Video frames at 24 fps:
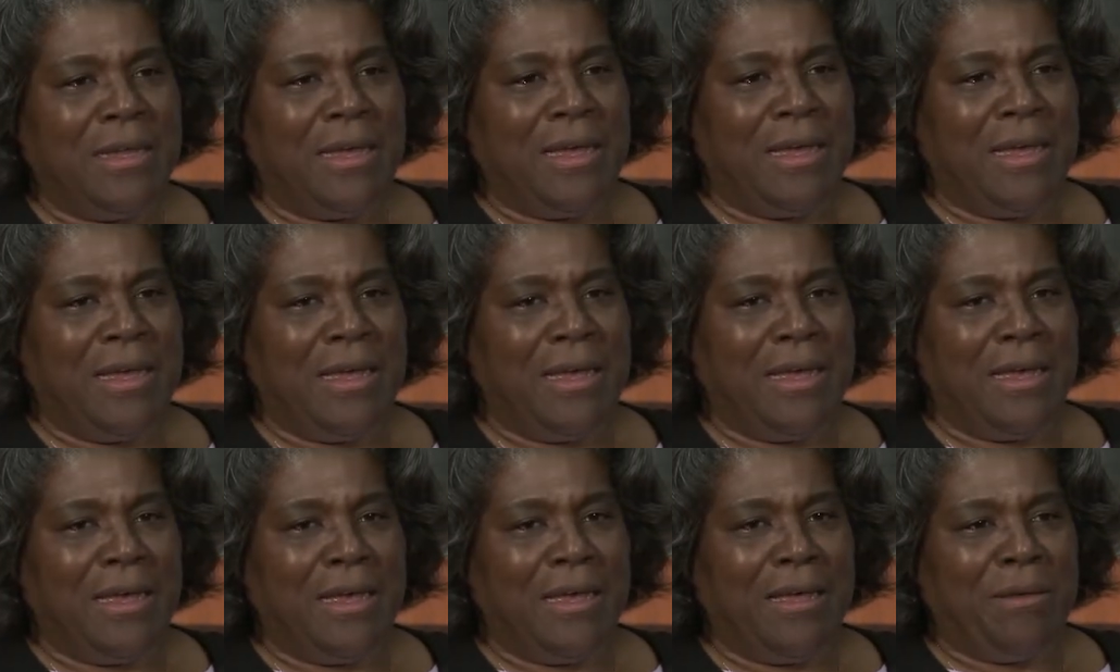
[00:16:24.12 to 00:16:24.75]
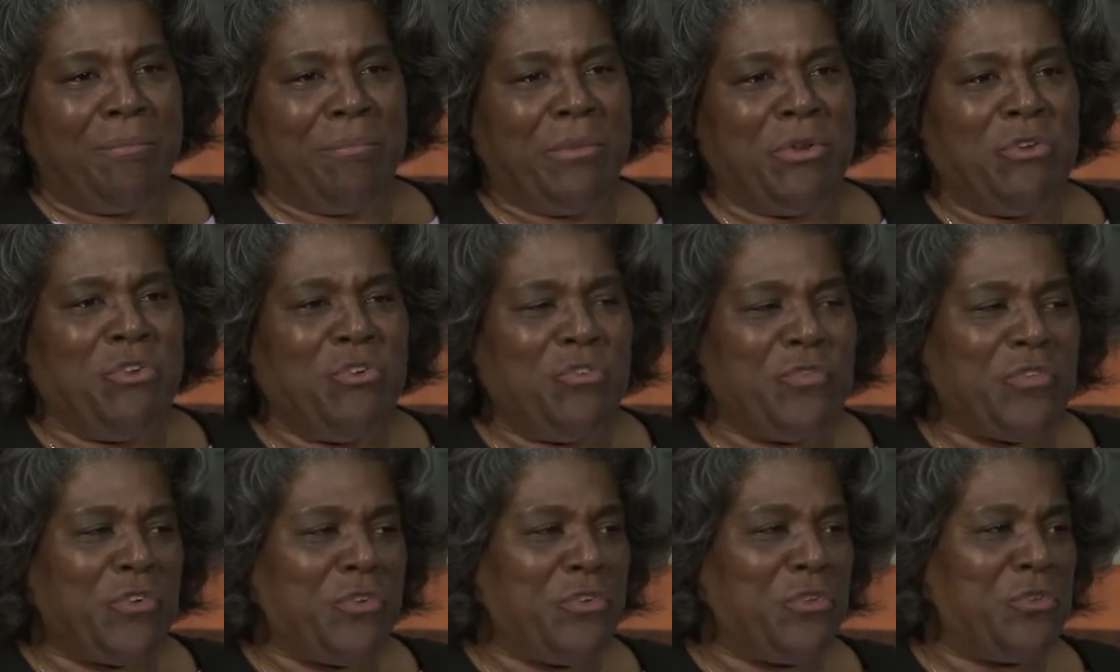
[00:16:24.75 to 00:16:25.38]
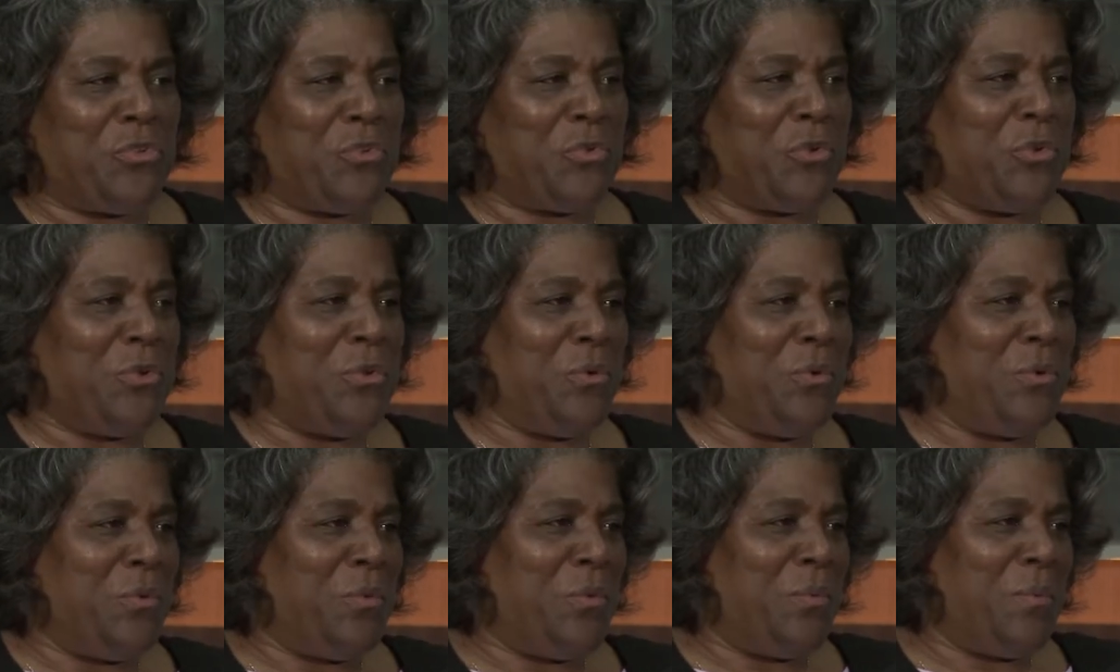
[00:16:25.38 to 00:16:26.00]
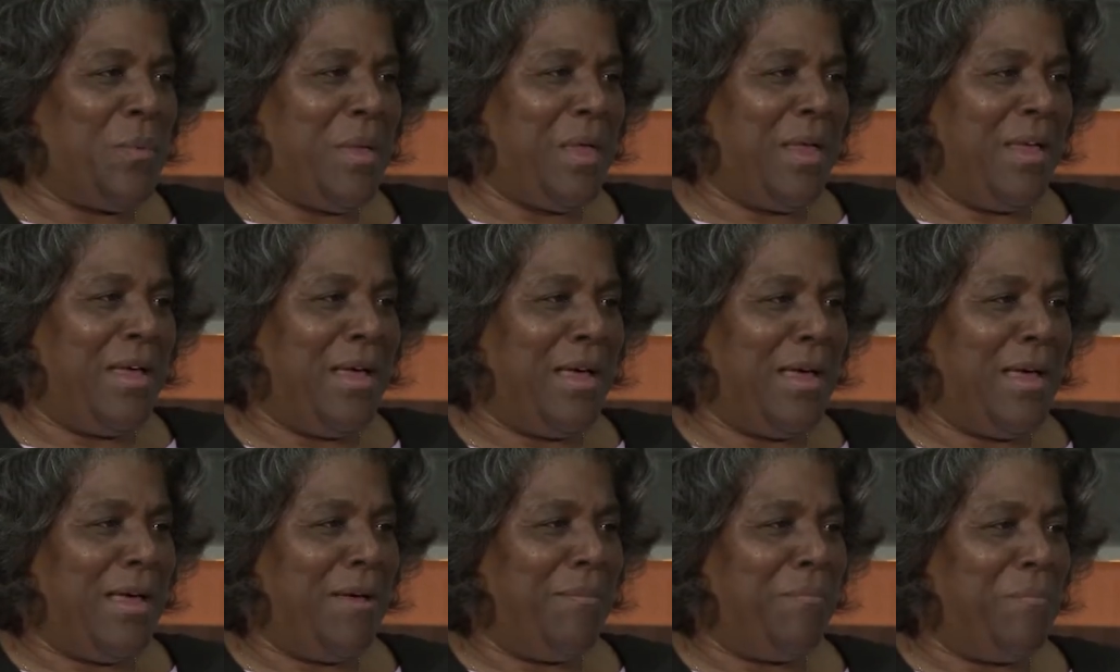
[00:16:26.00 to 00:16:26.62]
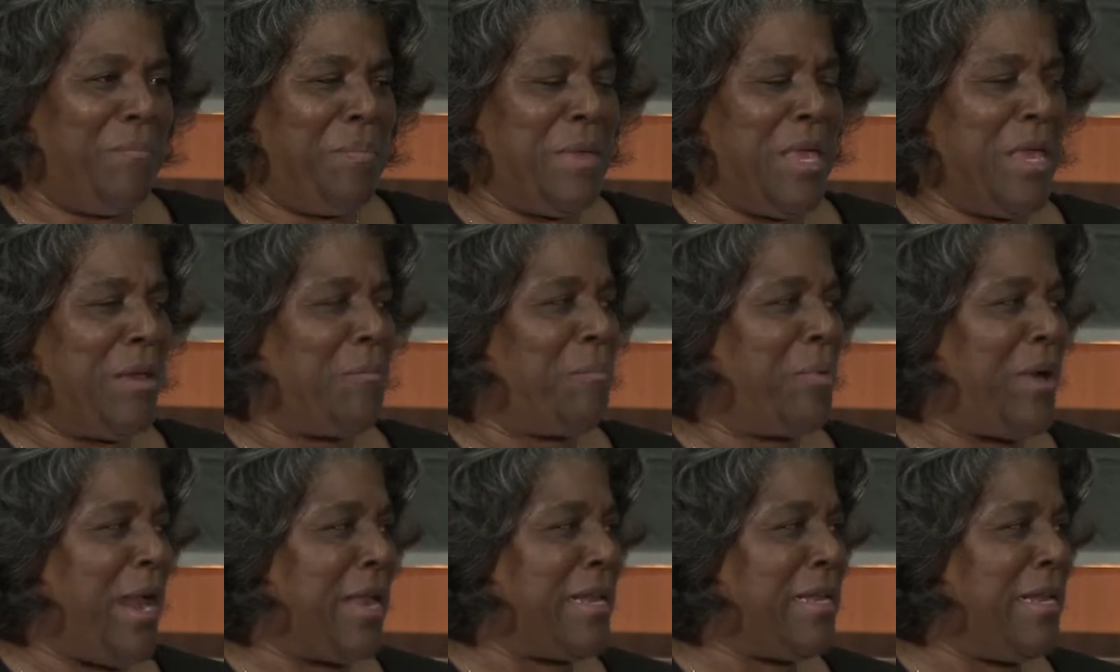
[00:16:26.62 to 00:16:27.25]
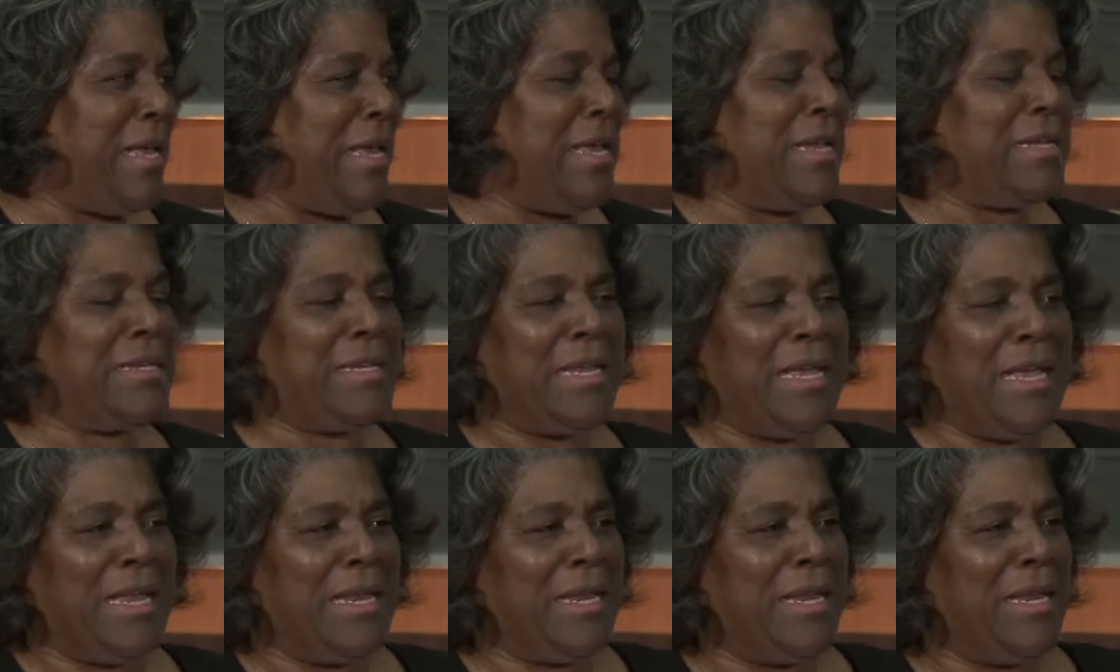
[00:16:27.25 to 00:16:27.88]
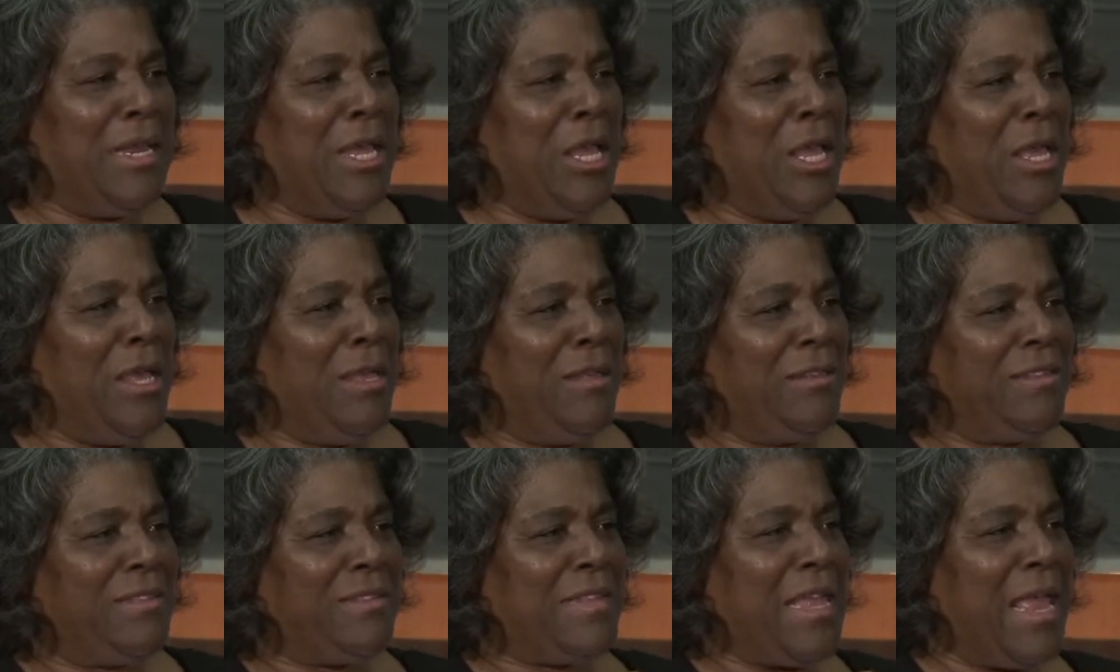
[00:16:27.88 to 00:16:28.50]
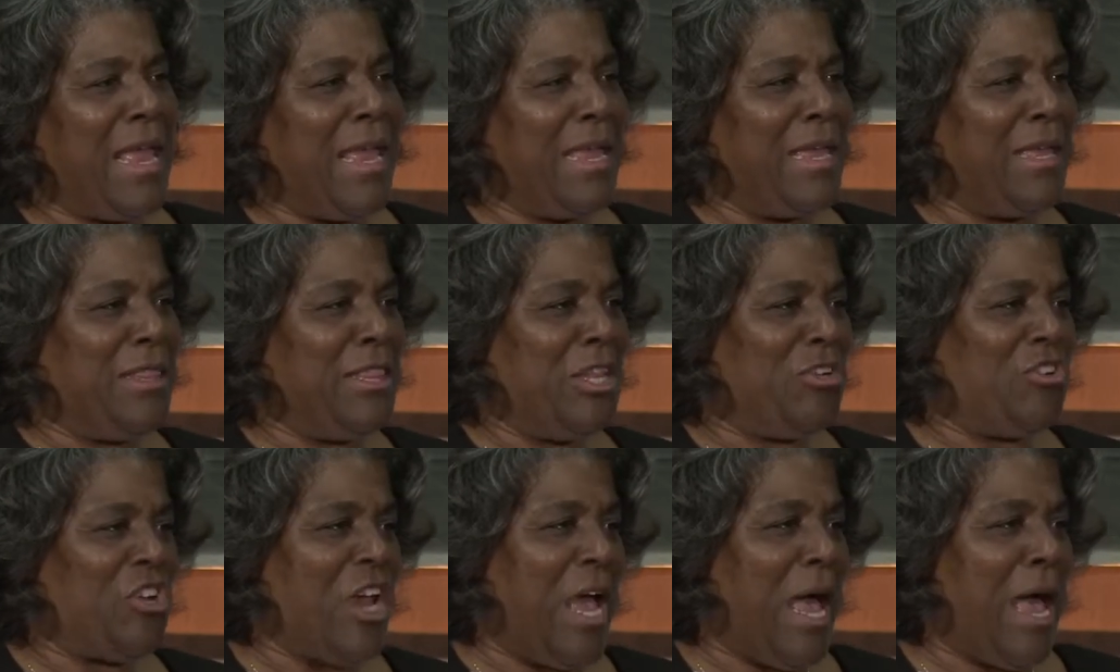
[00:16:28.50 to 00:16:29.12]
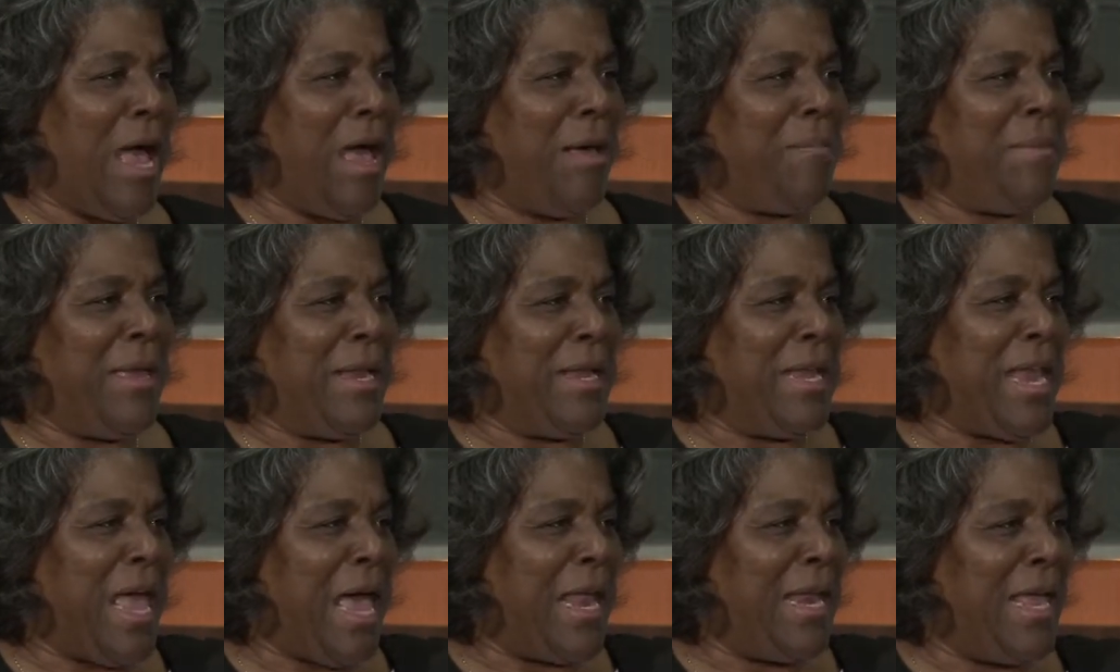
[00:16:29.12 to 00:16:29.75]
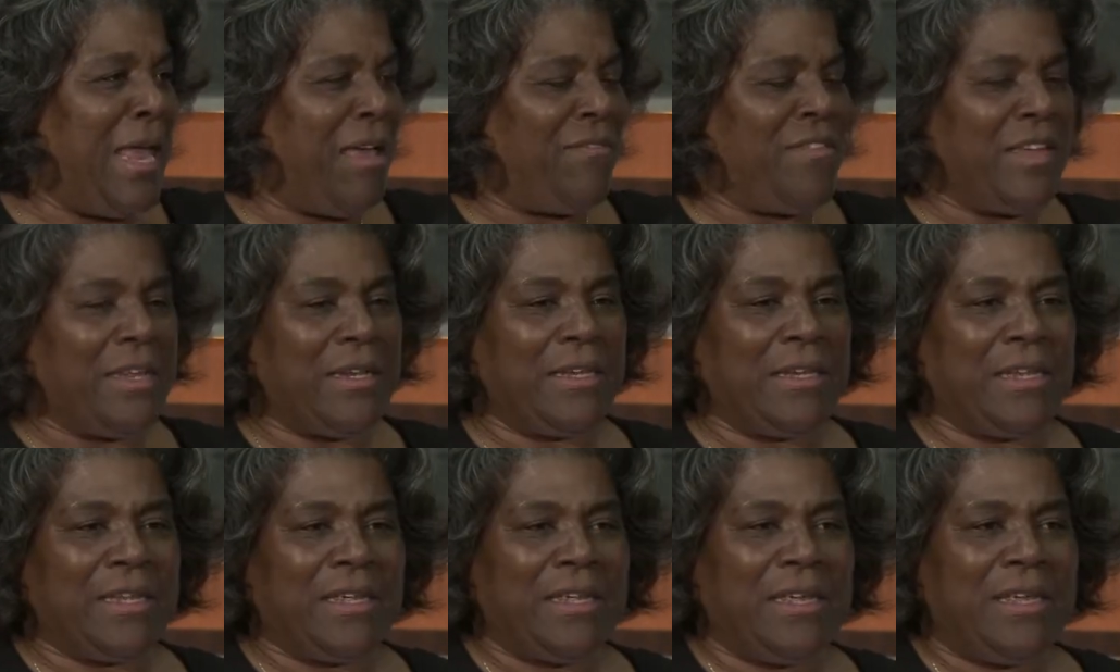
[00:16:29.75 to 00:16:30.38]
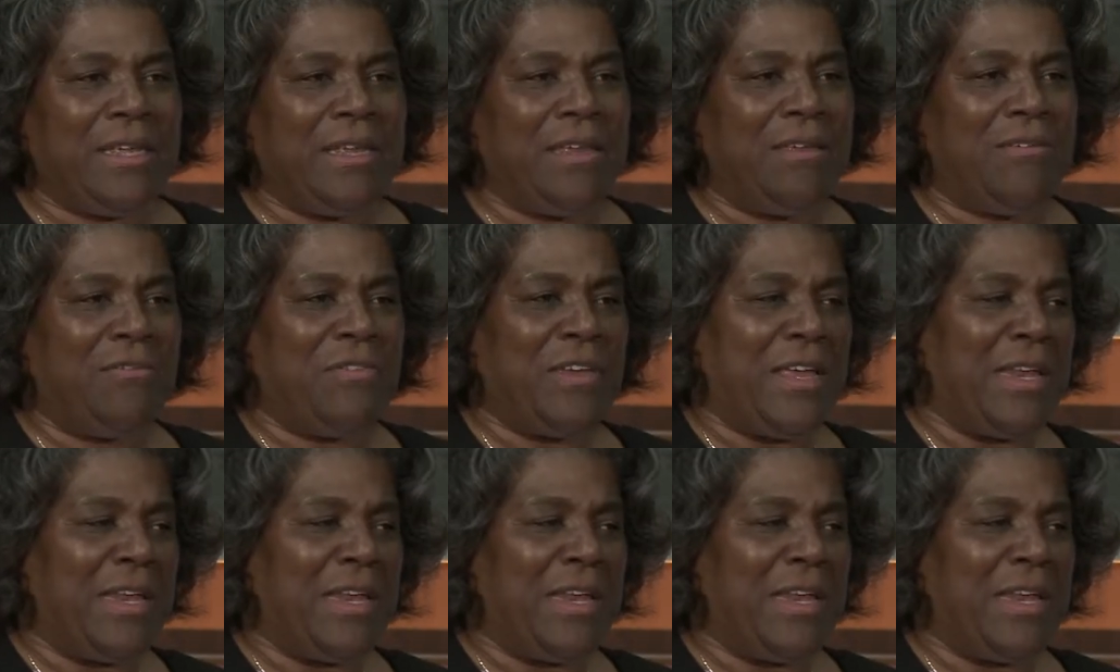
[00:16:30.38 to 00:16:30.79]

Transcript: uh, maneuver through uh, being pregnant and staying in the job and not having leave.